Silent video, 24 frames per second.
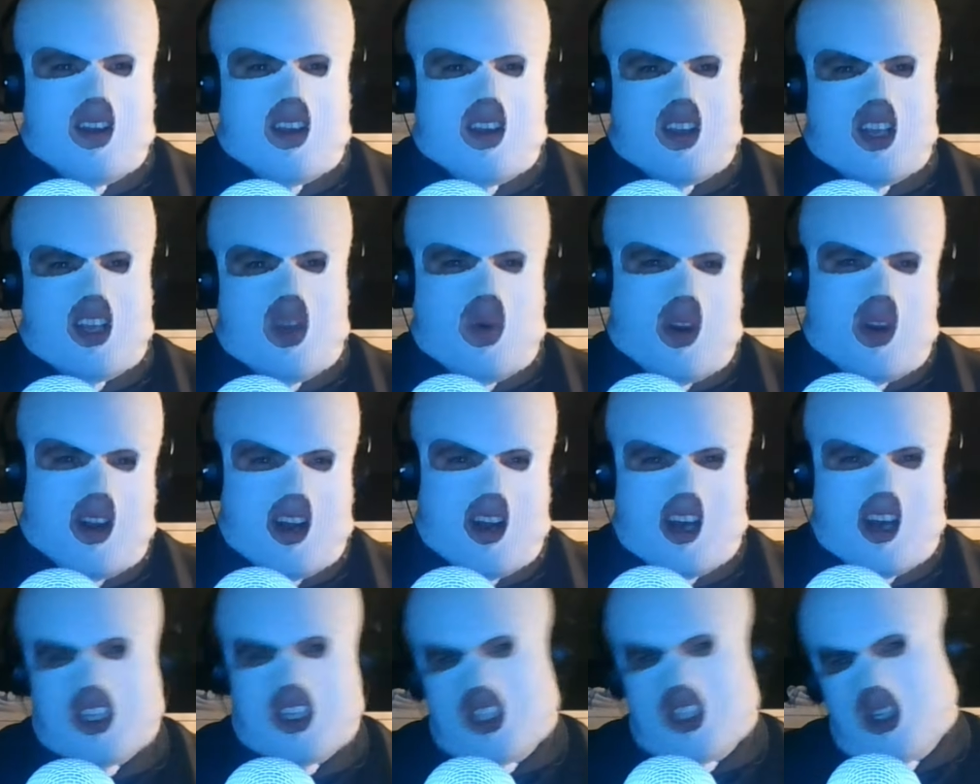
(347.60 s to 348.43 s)
You are
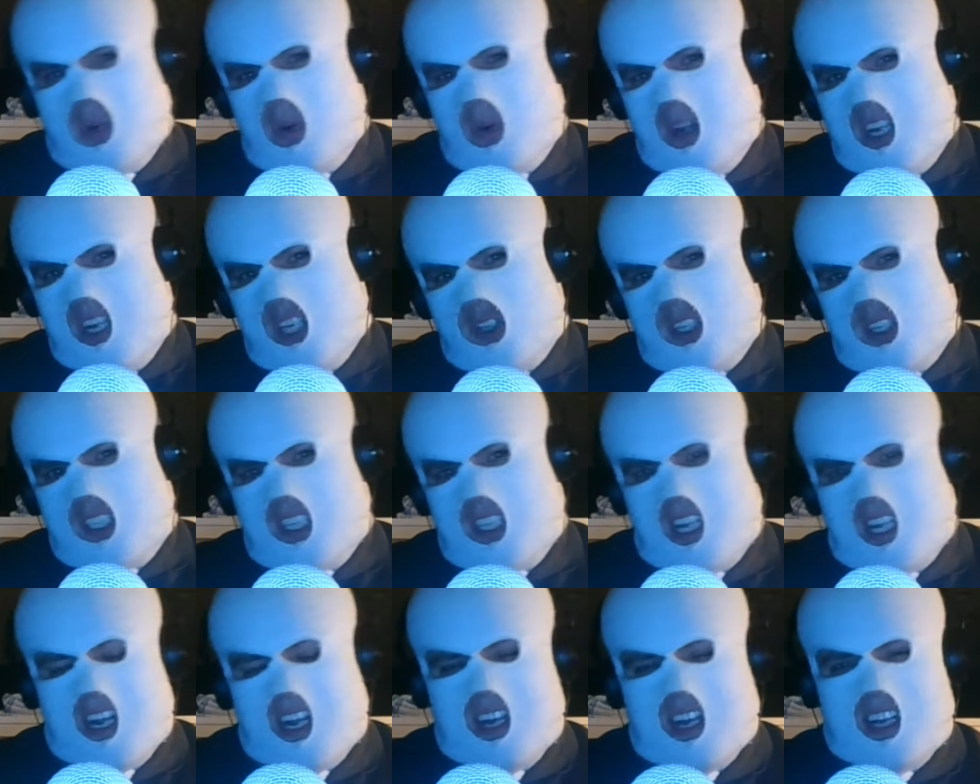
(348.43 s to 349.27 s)
not too
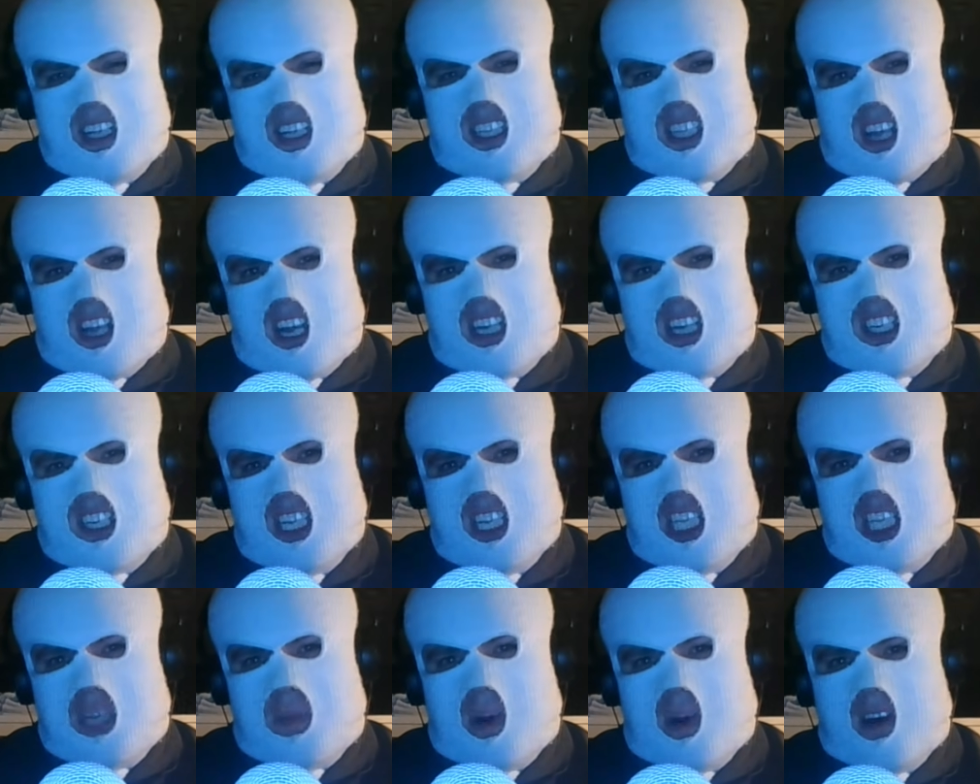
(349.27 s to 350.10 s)
interested in
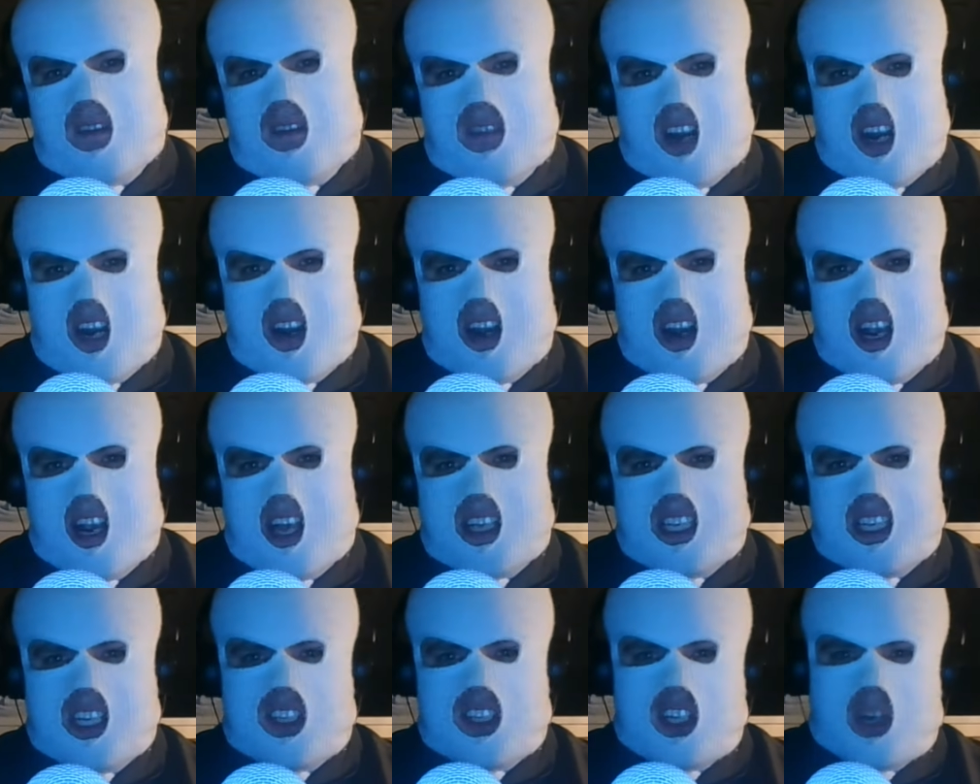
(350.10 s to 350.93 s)
discussions about
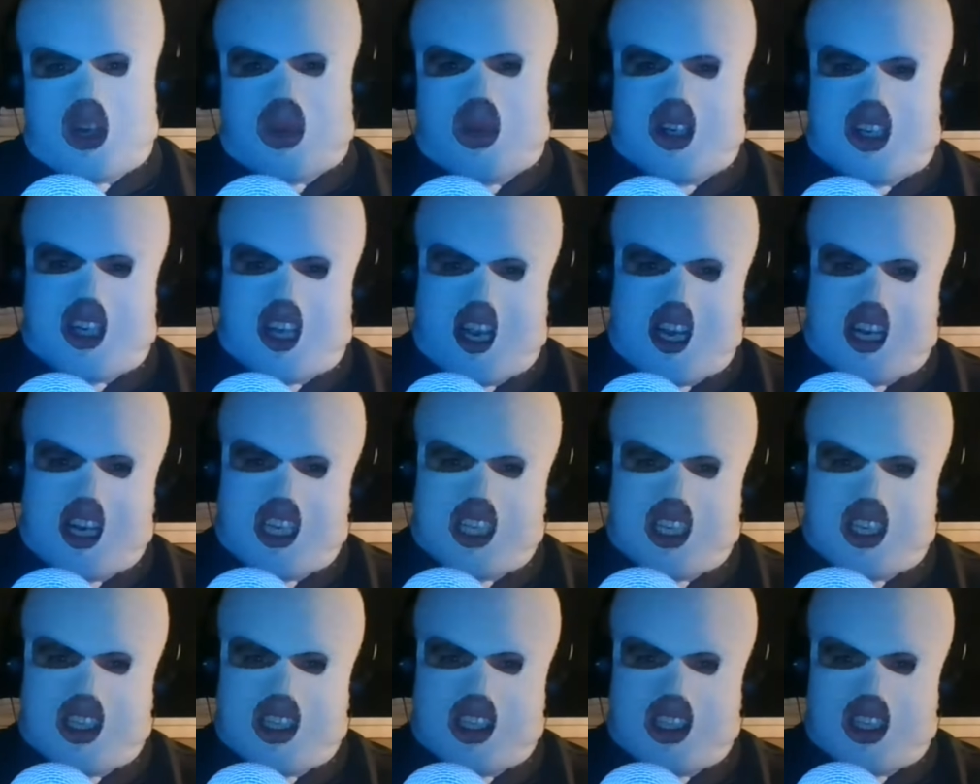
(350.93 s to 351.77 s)
various
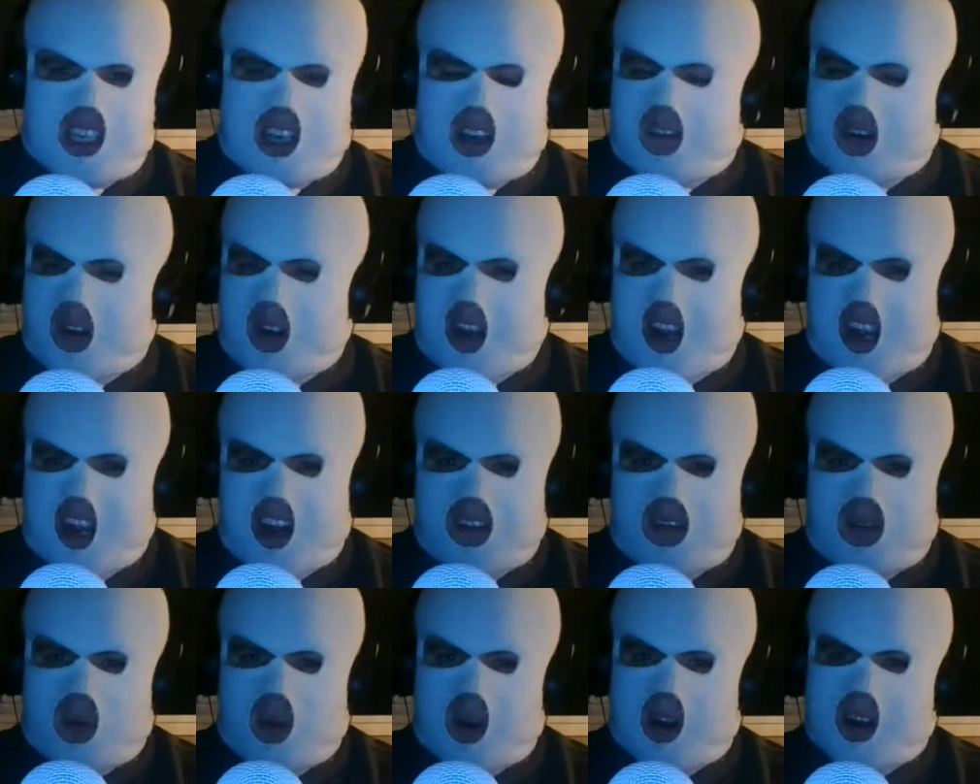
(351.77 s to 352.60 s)
interpretations of
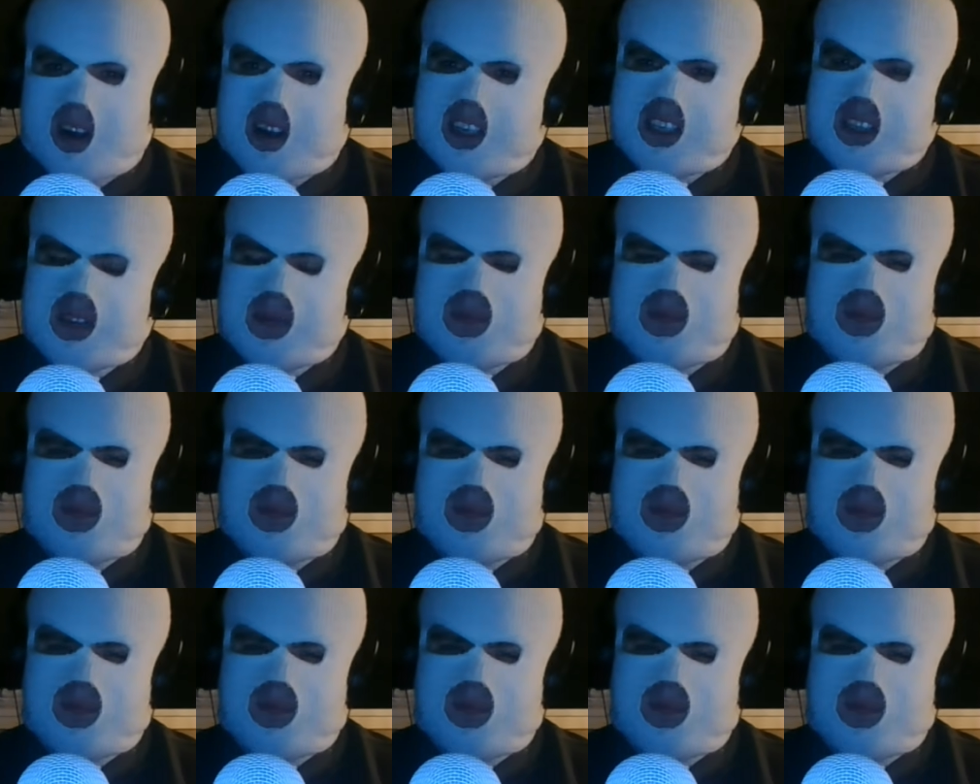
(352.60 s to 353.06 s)
creative works.